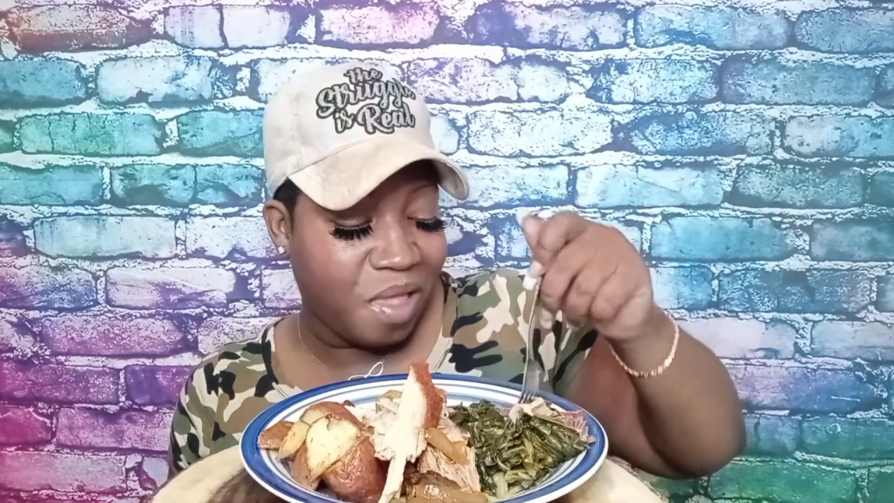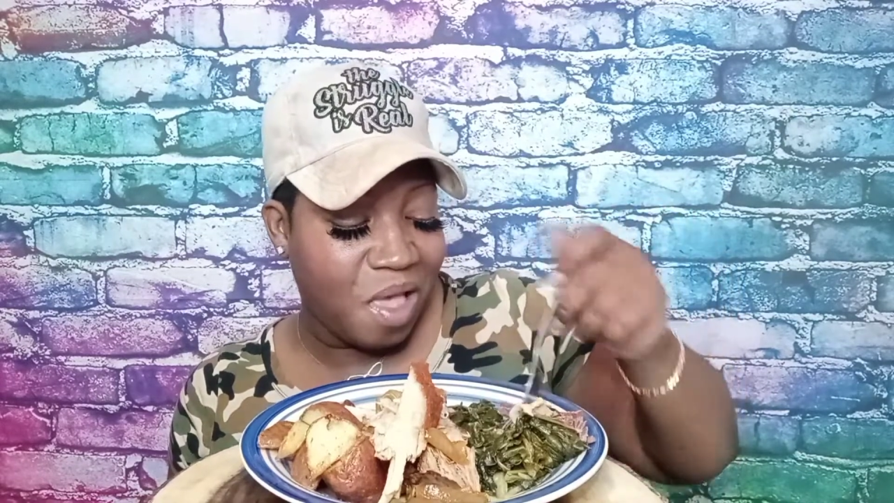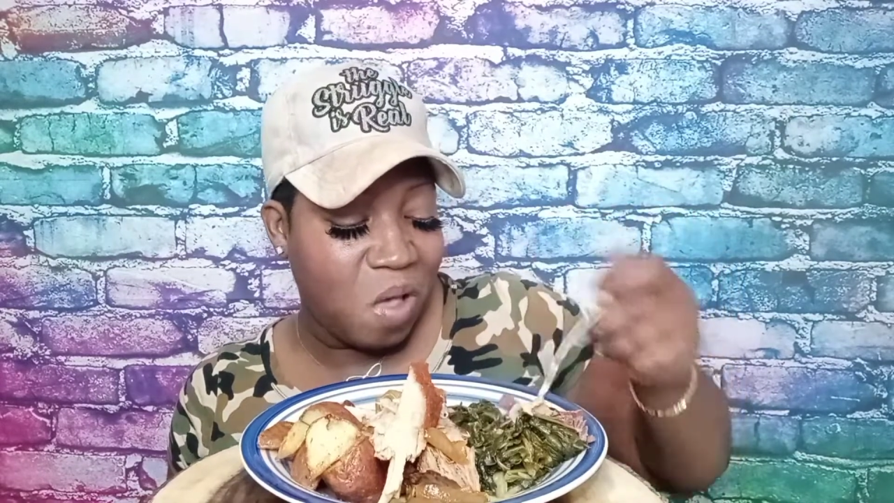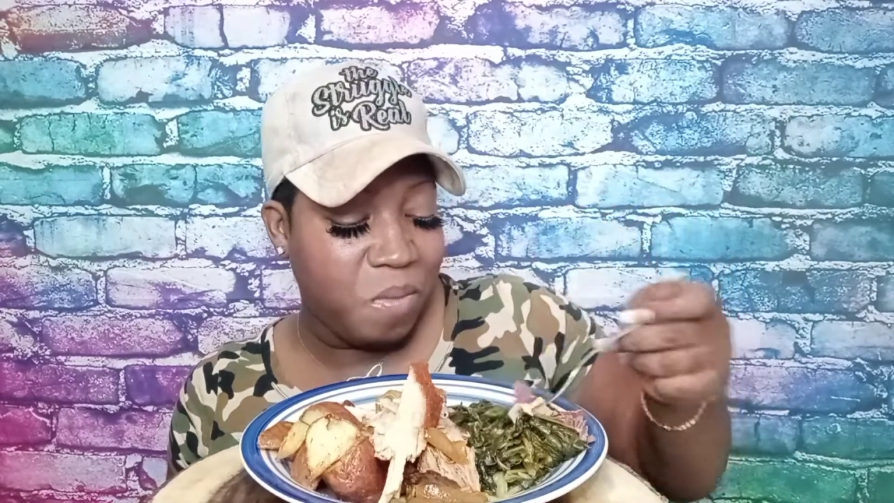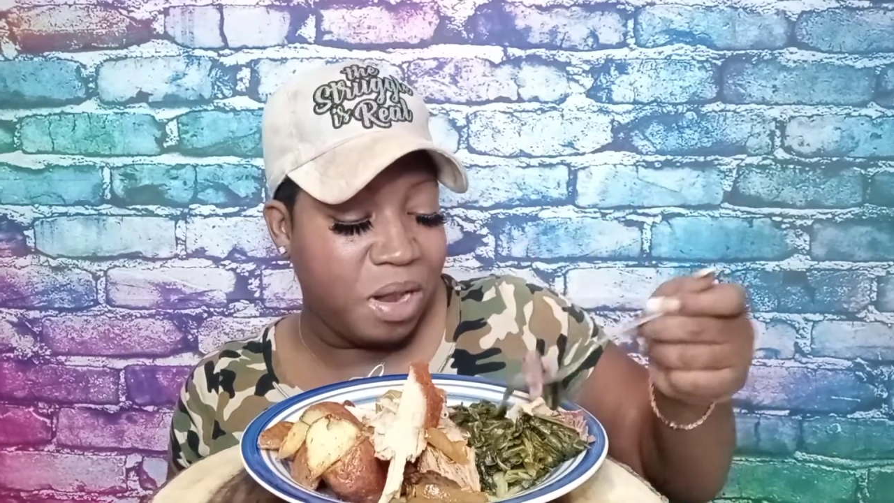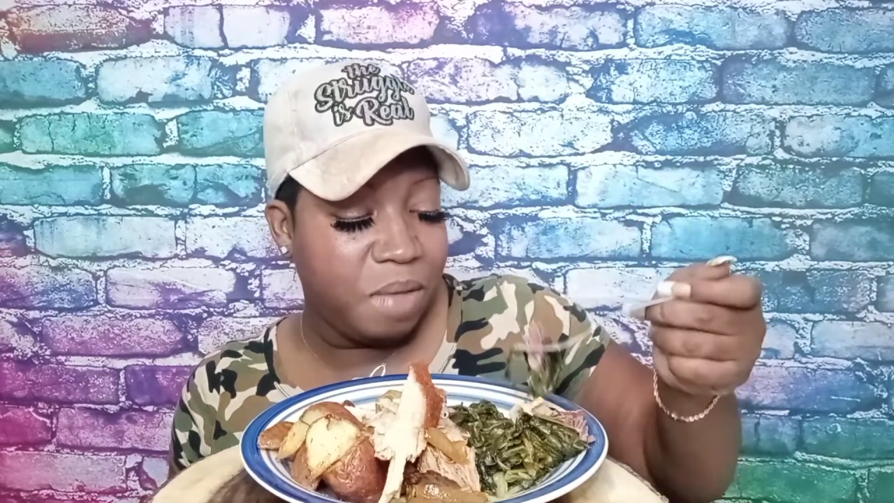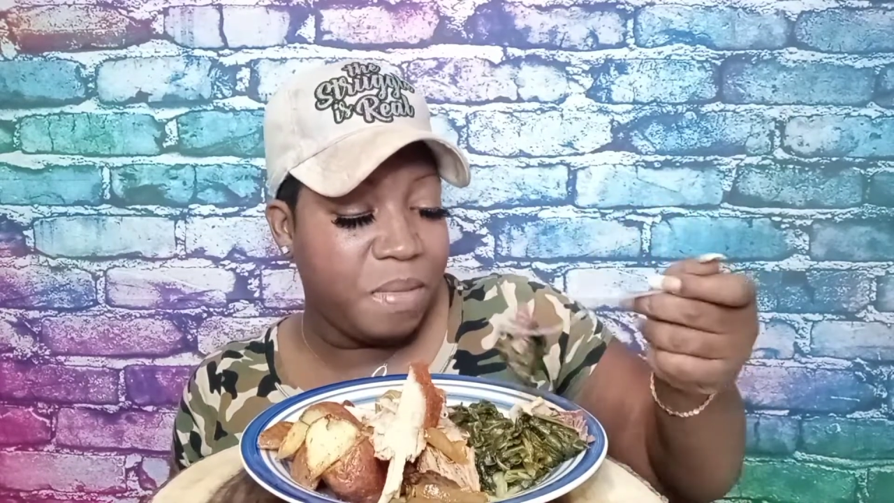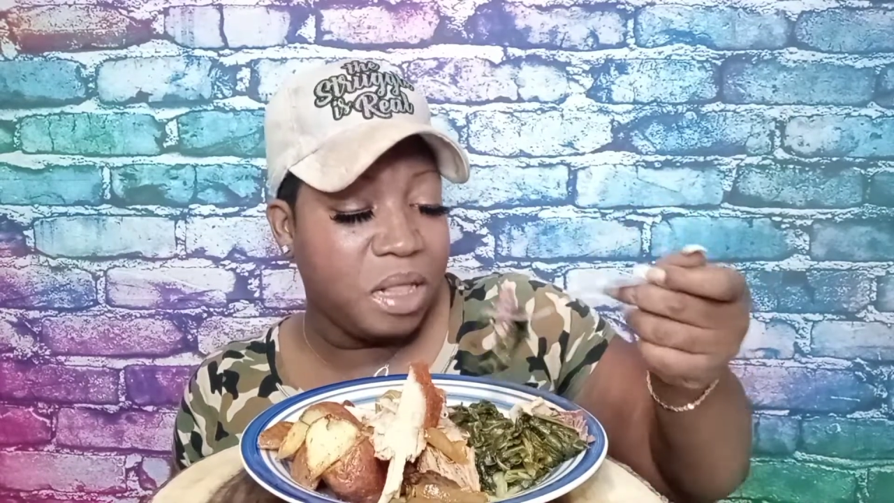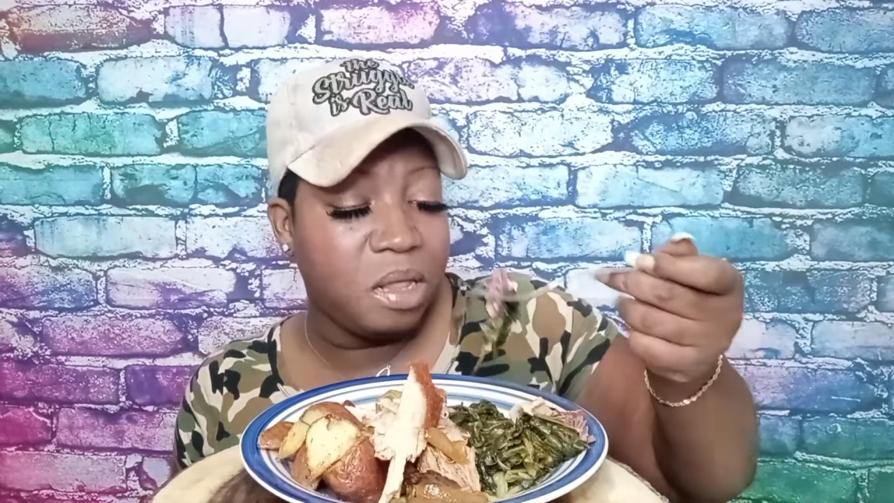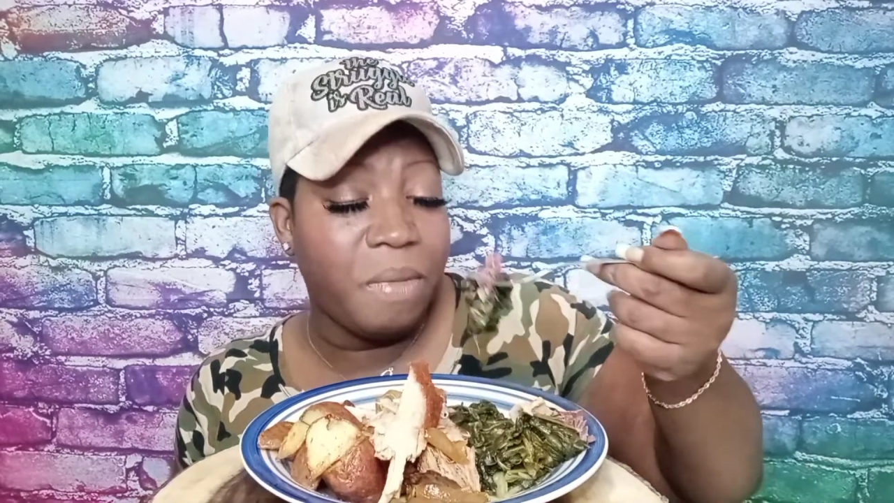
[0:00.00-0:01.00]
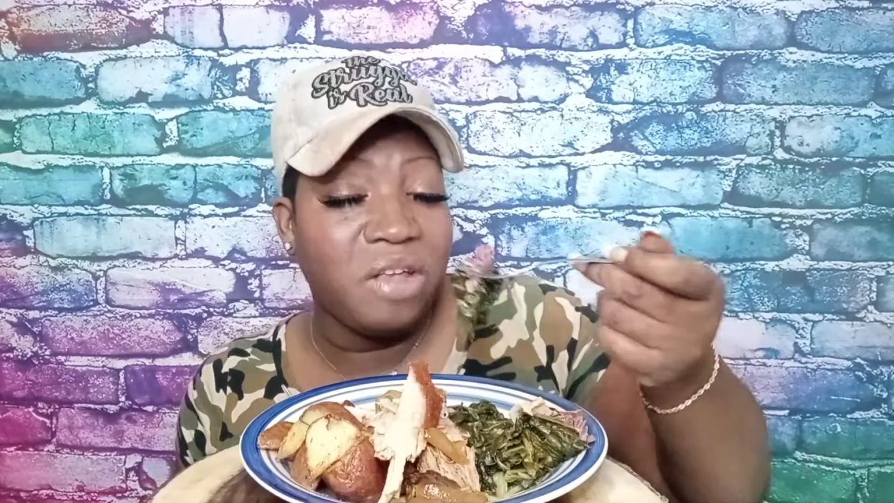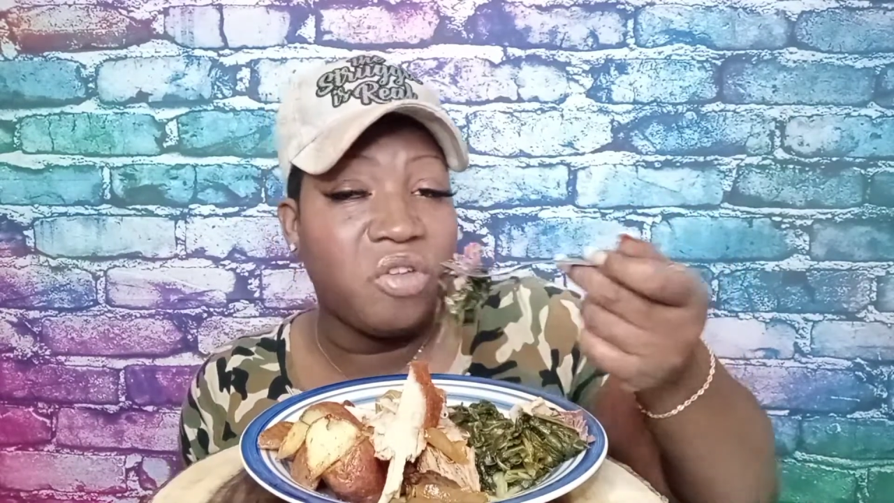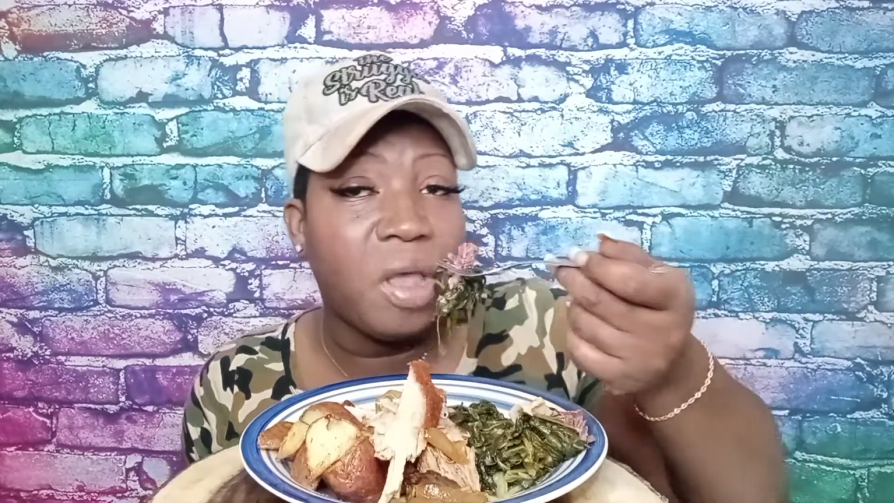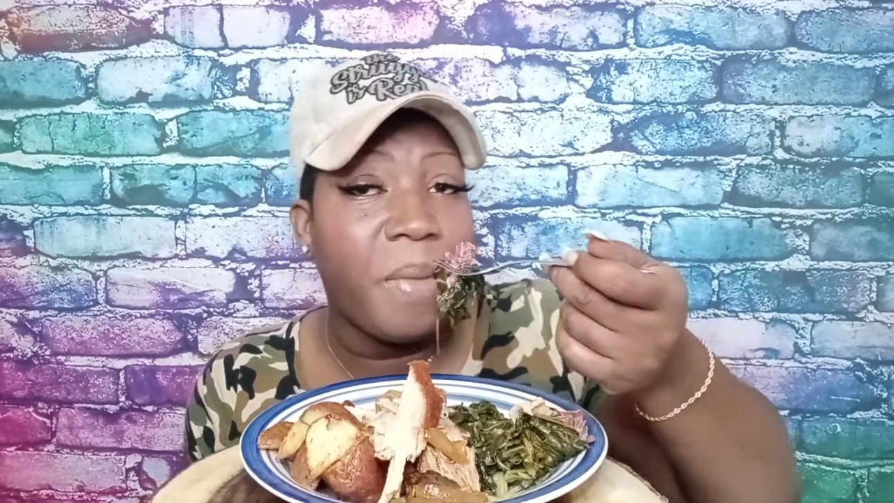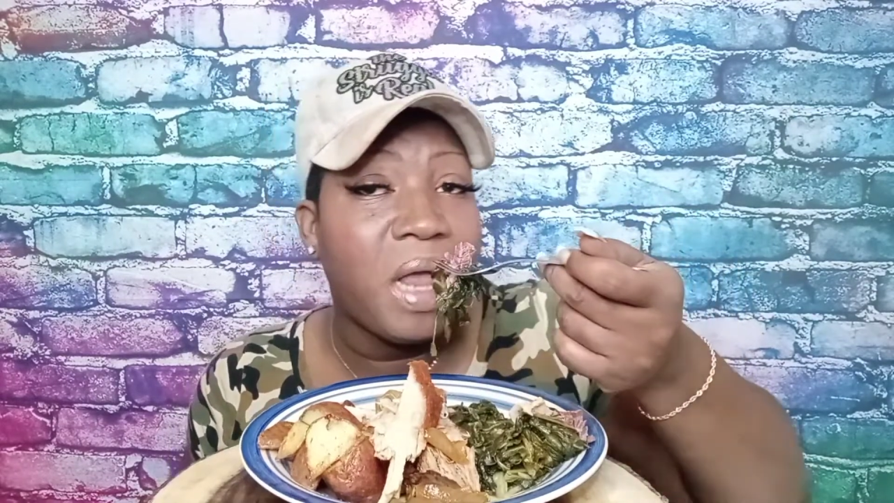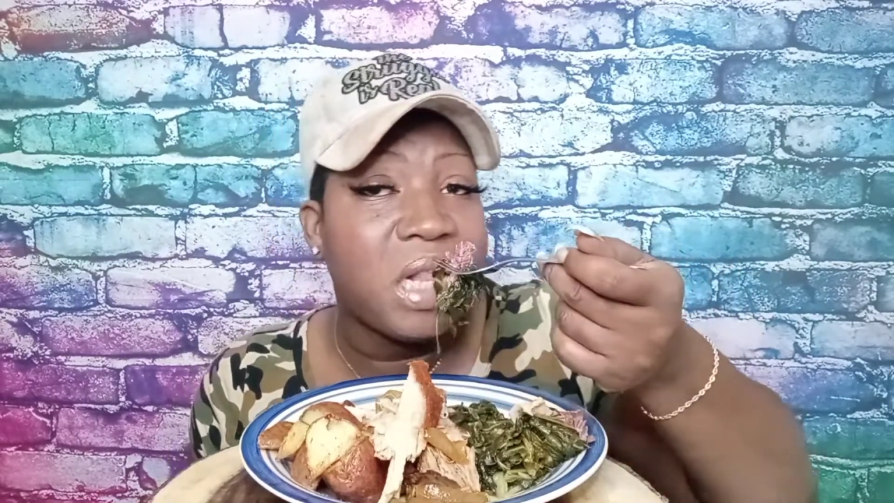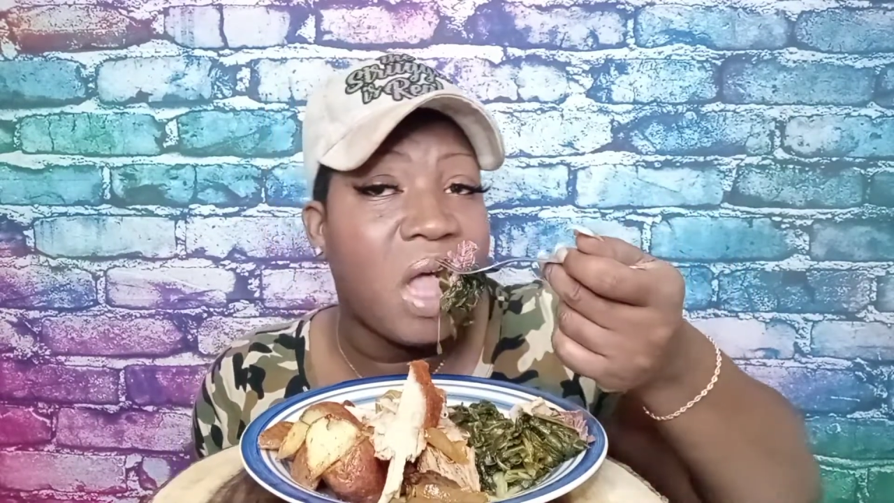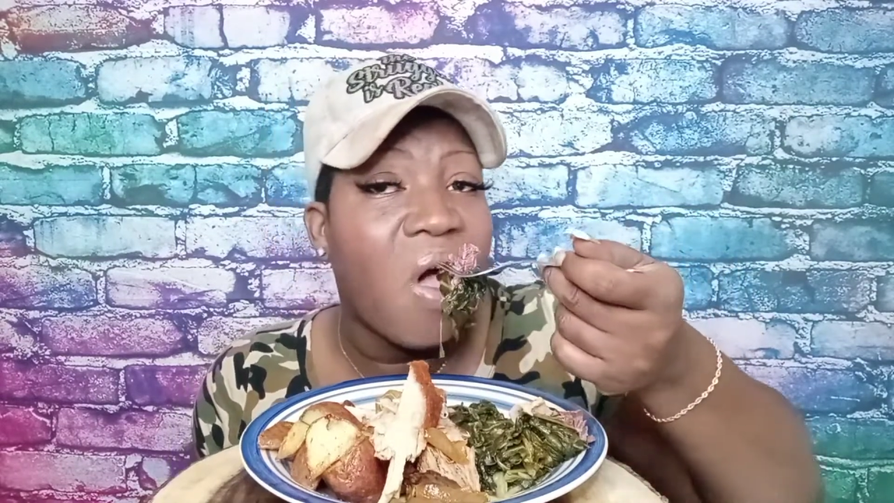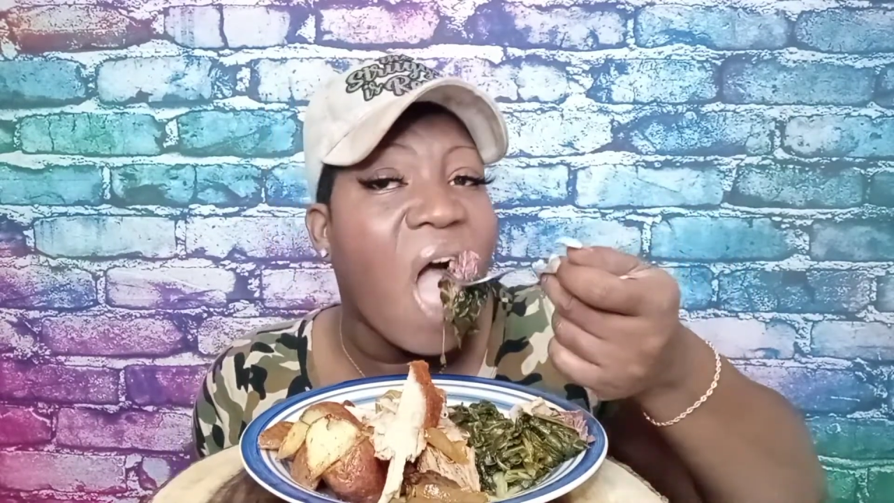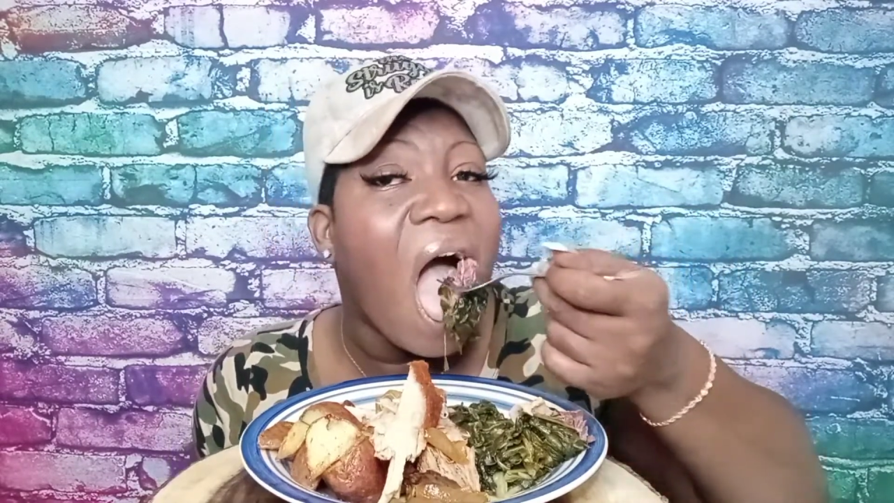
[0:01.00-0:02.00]
hope you didn't miss it. Make sure your bell is
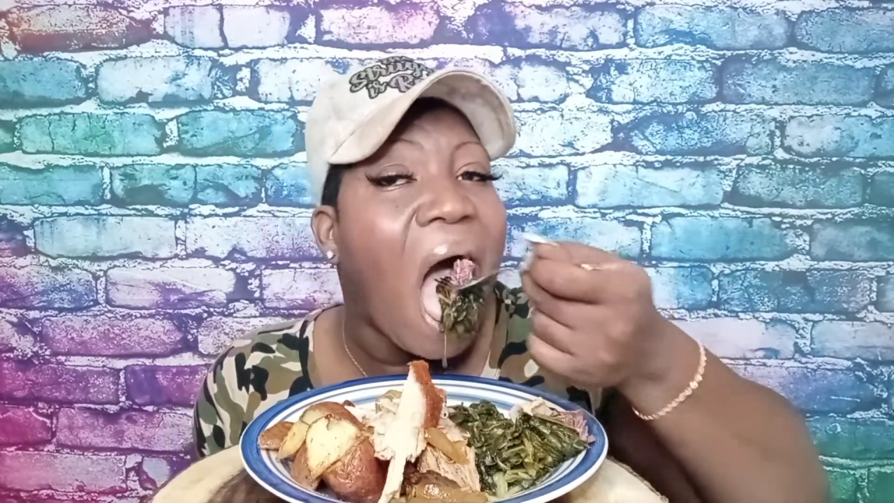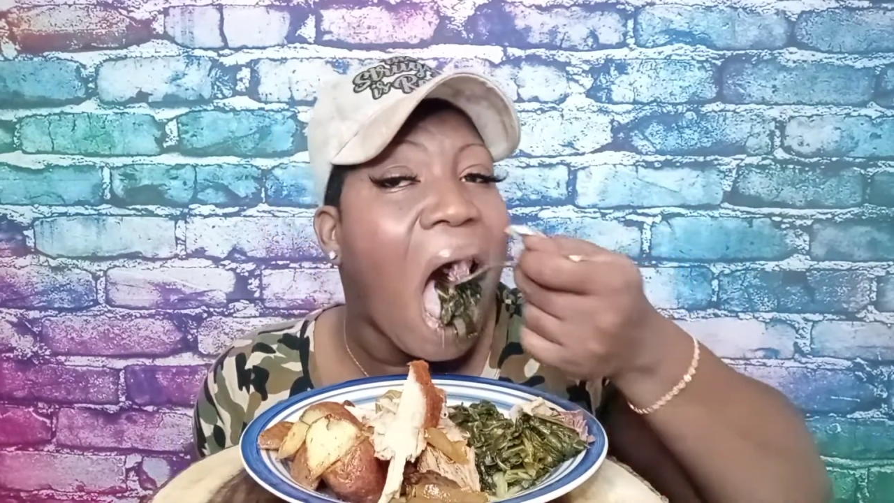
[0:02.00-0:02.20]
on.